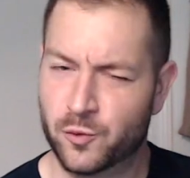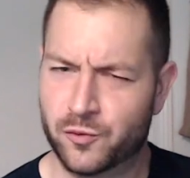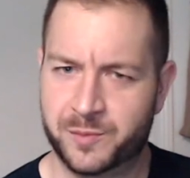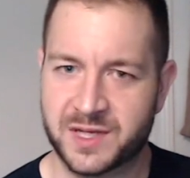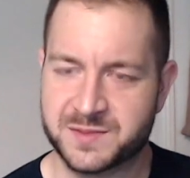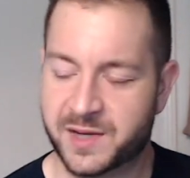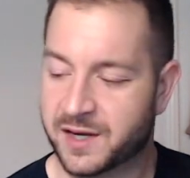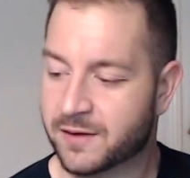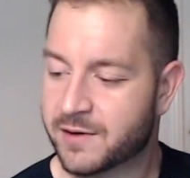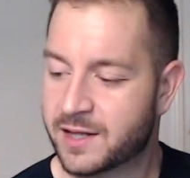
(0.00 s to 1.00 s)
Oof, big
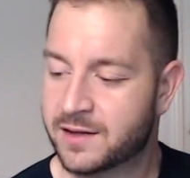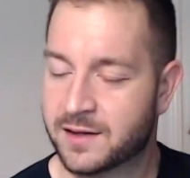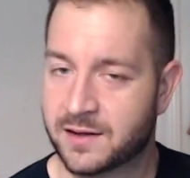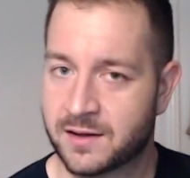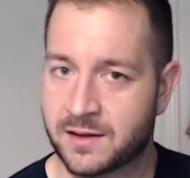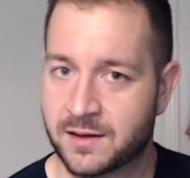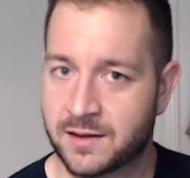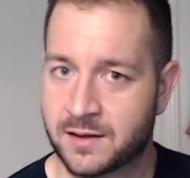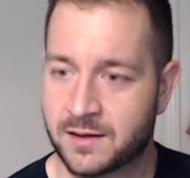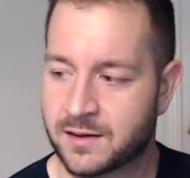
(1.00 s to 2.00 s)
speaker. Ready?
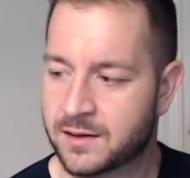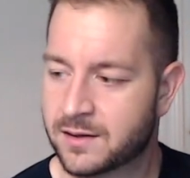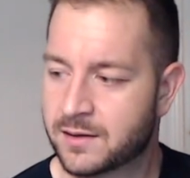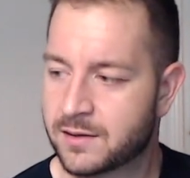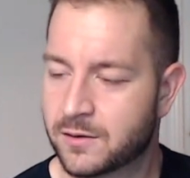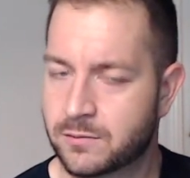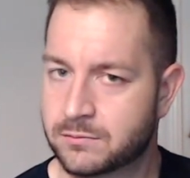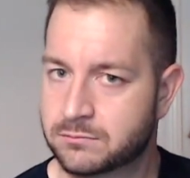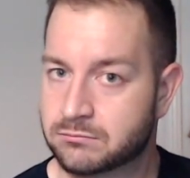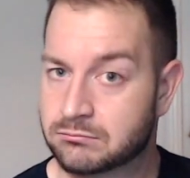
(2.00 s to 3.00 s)
Oh,
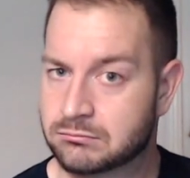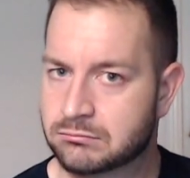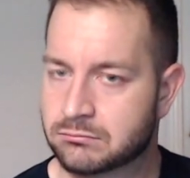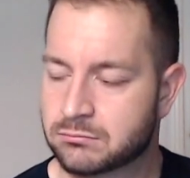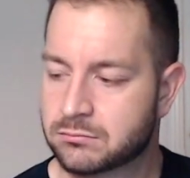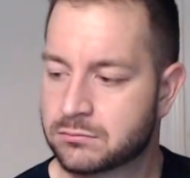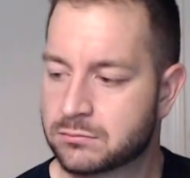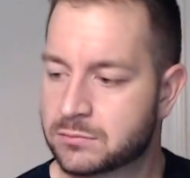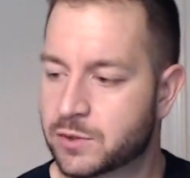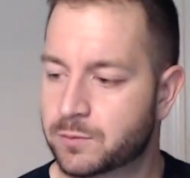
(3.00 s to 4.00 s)

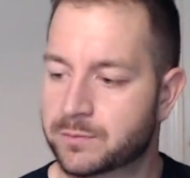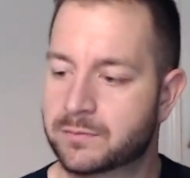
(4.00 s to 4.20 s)
nope.